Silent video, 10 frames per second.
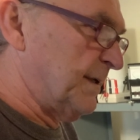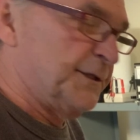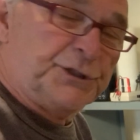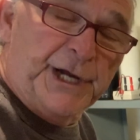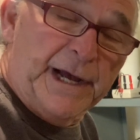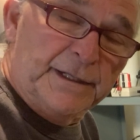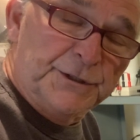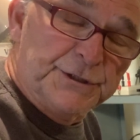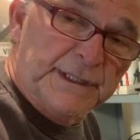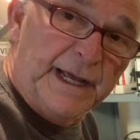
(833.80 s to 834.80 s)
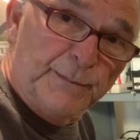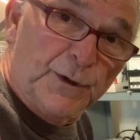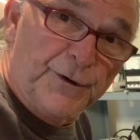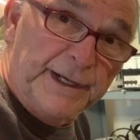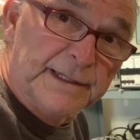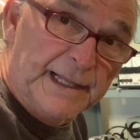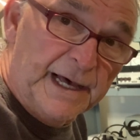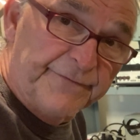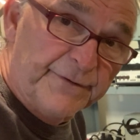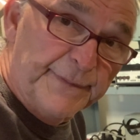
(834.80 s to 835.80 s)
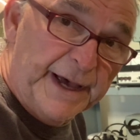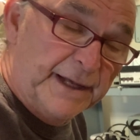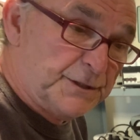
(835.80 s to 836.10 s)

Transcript: a challenge, and I'm learning a lot from that,